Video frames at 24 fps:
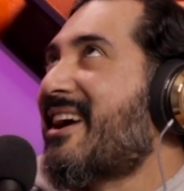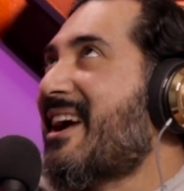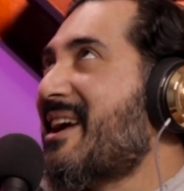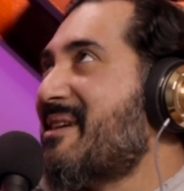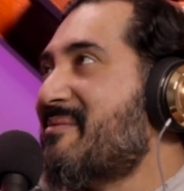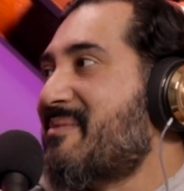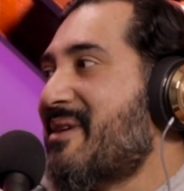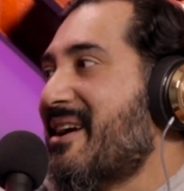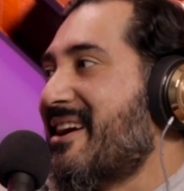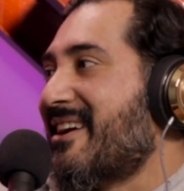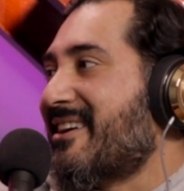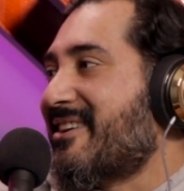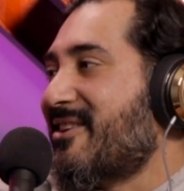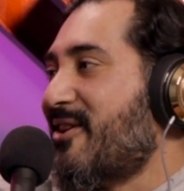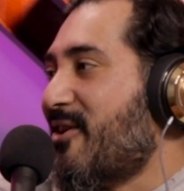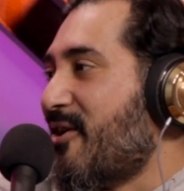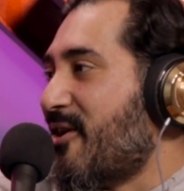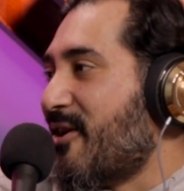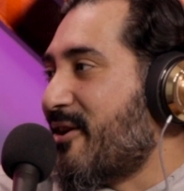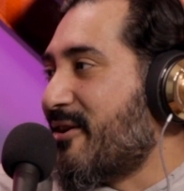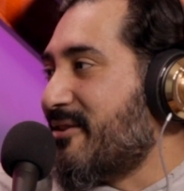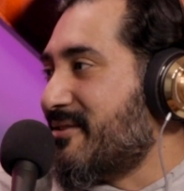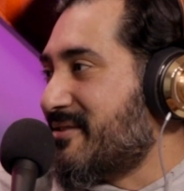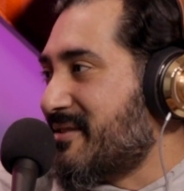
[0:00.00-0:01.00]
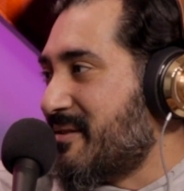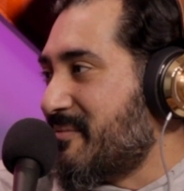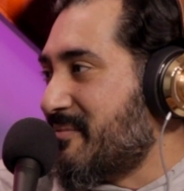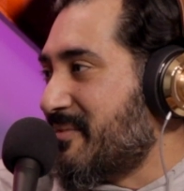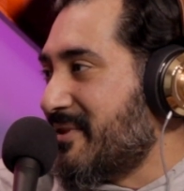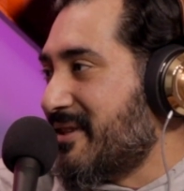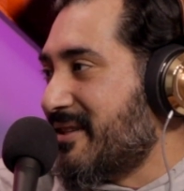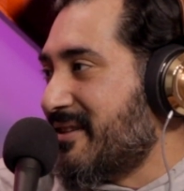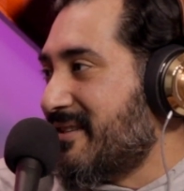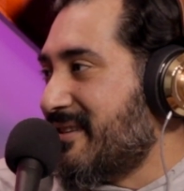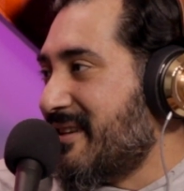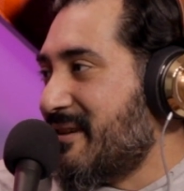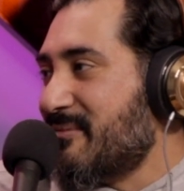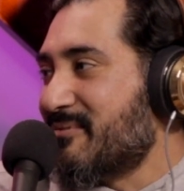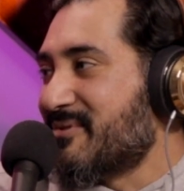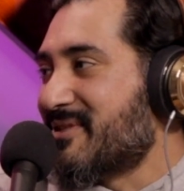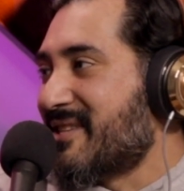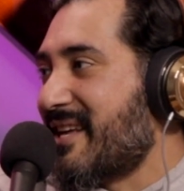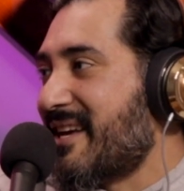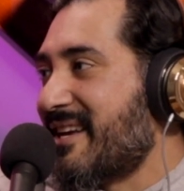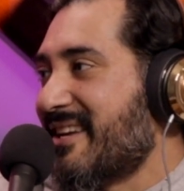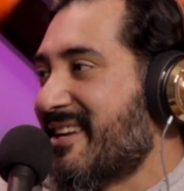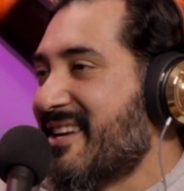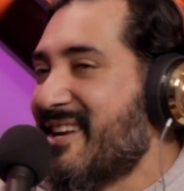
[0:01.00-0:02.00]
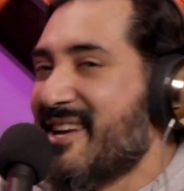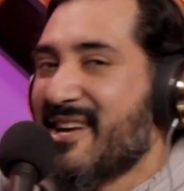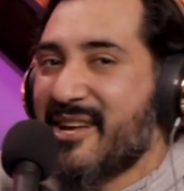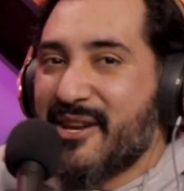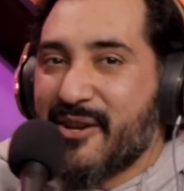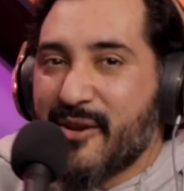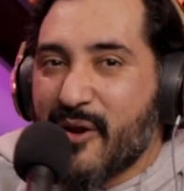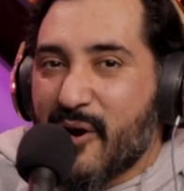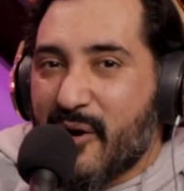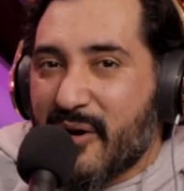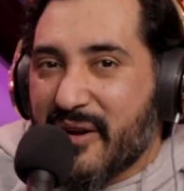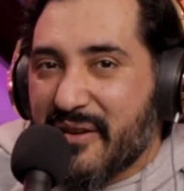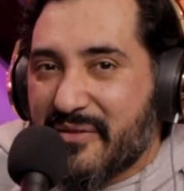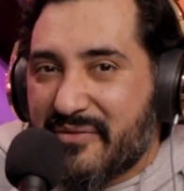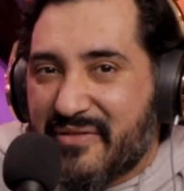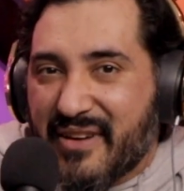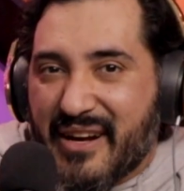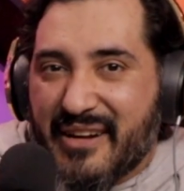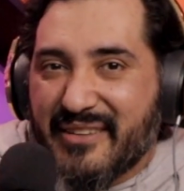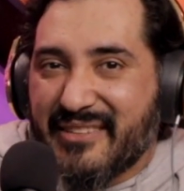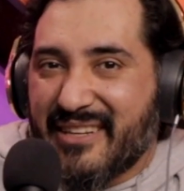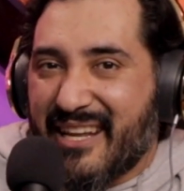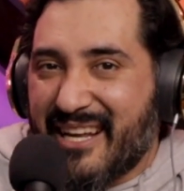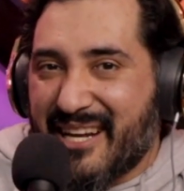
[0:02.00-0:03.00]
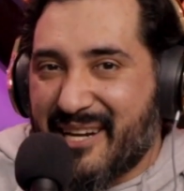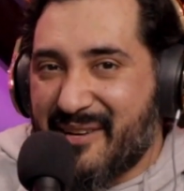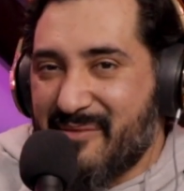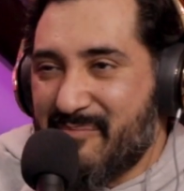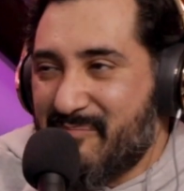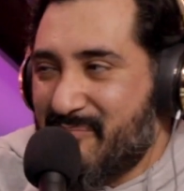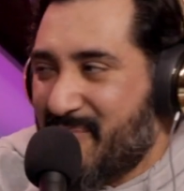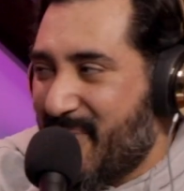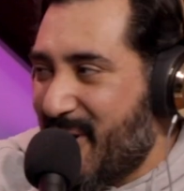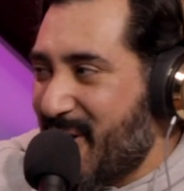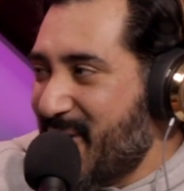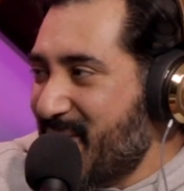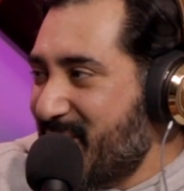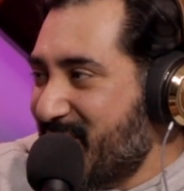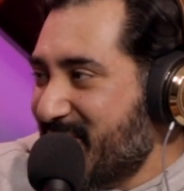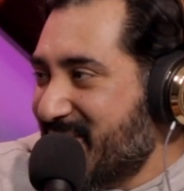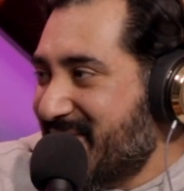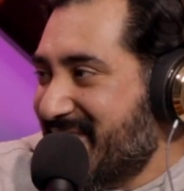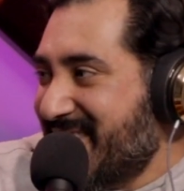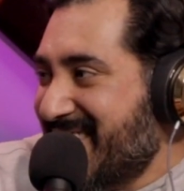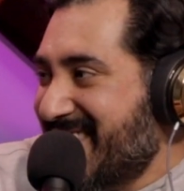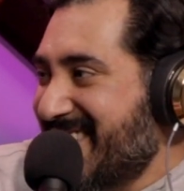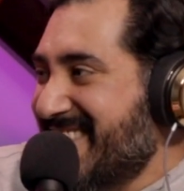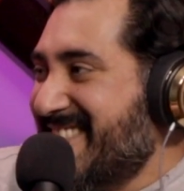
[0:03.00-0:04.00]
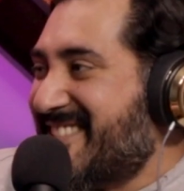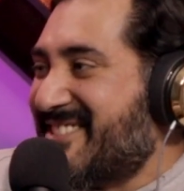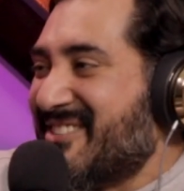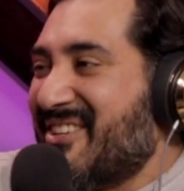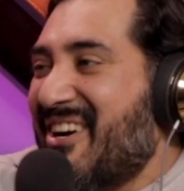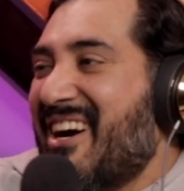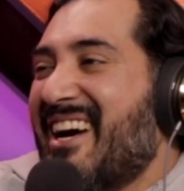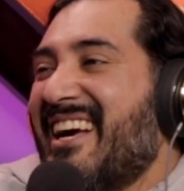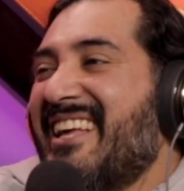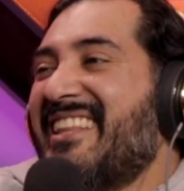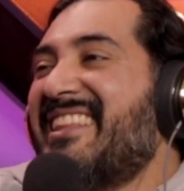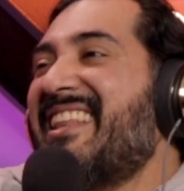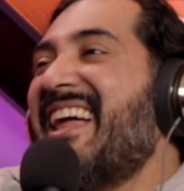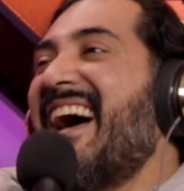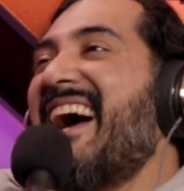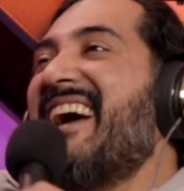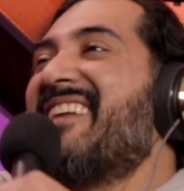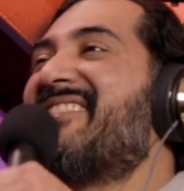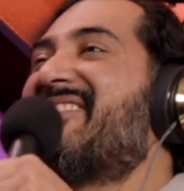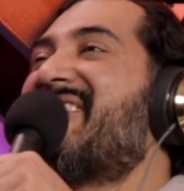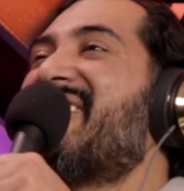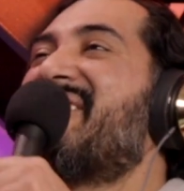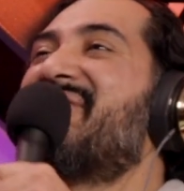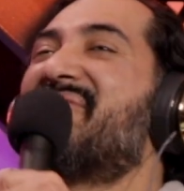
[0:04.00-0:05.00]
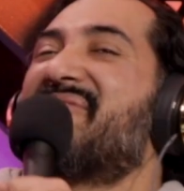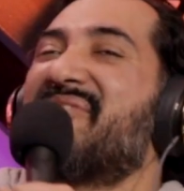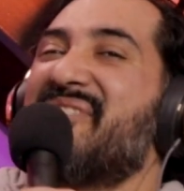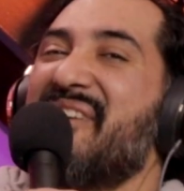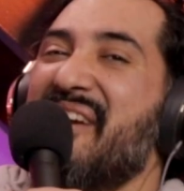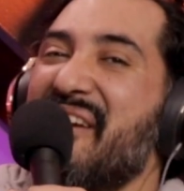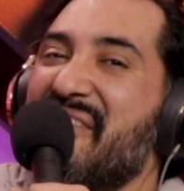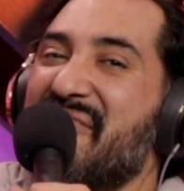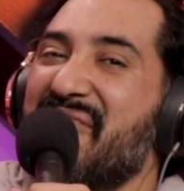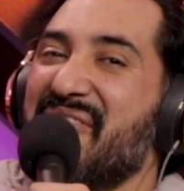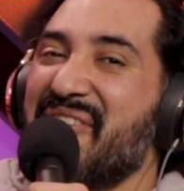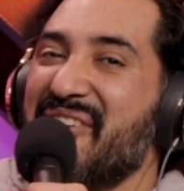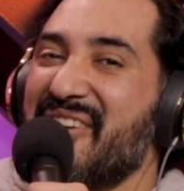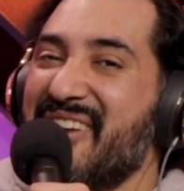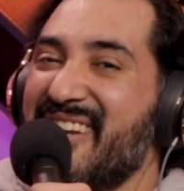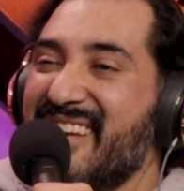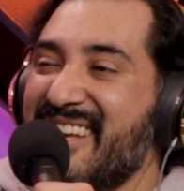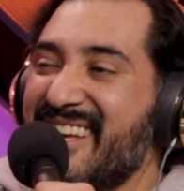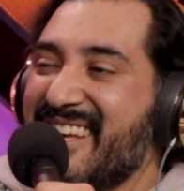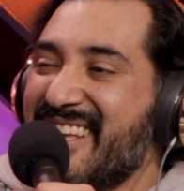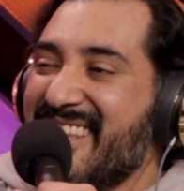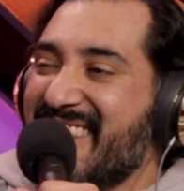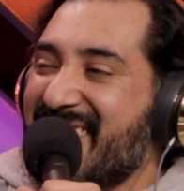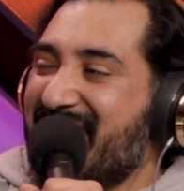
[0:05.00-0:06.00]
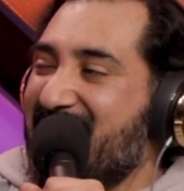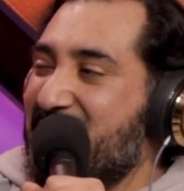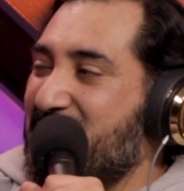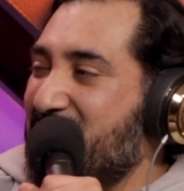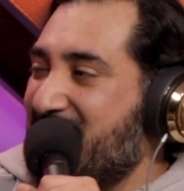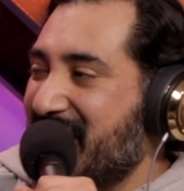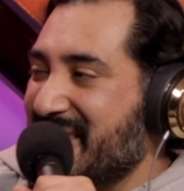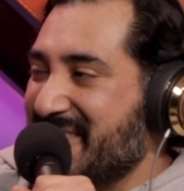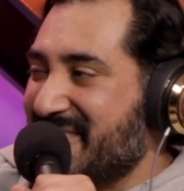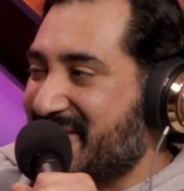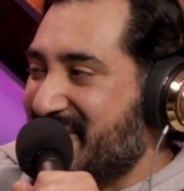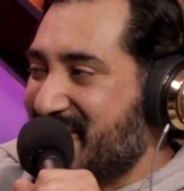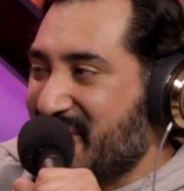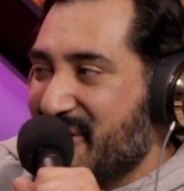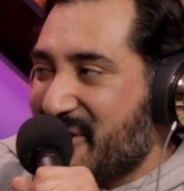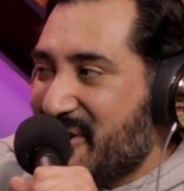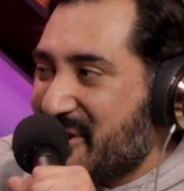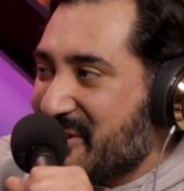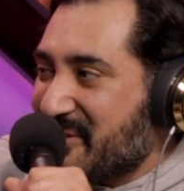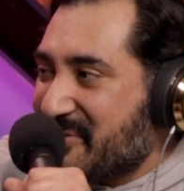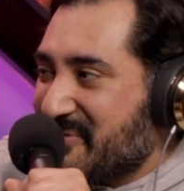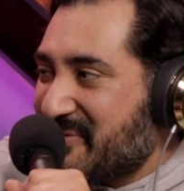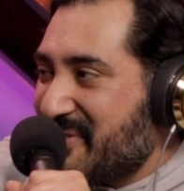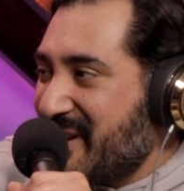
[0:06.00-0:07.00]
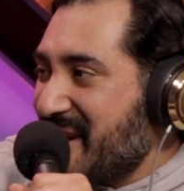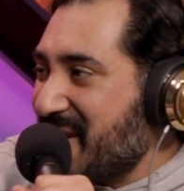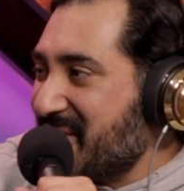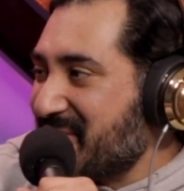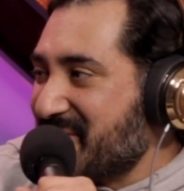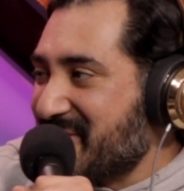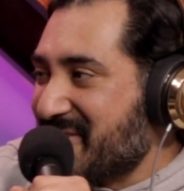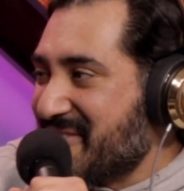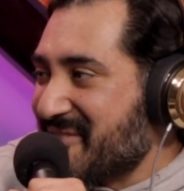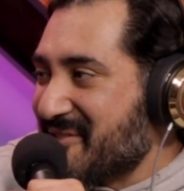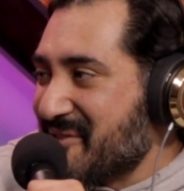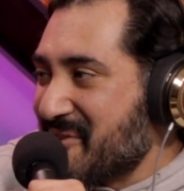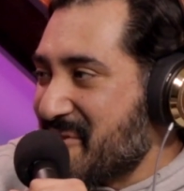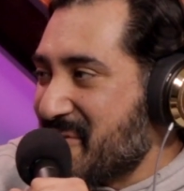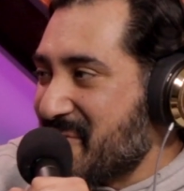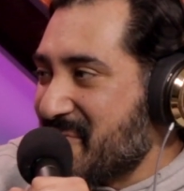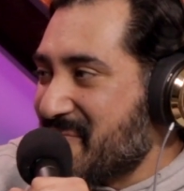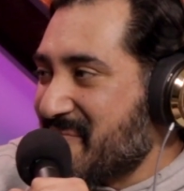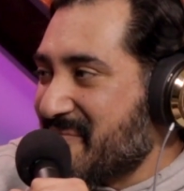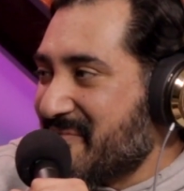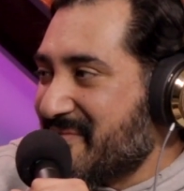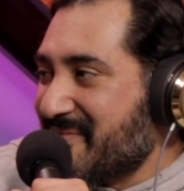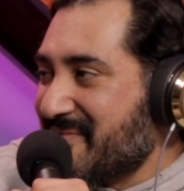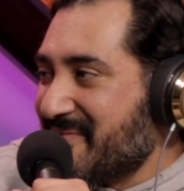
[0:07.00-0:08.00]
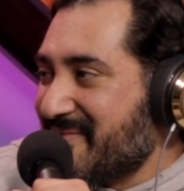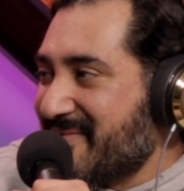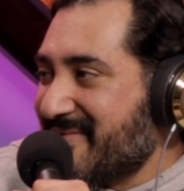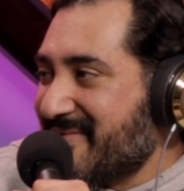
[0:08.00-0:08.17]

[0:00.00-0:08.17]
hit by a car or something. It was like, no, he found like a bone. So I thought forever that my dog found some.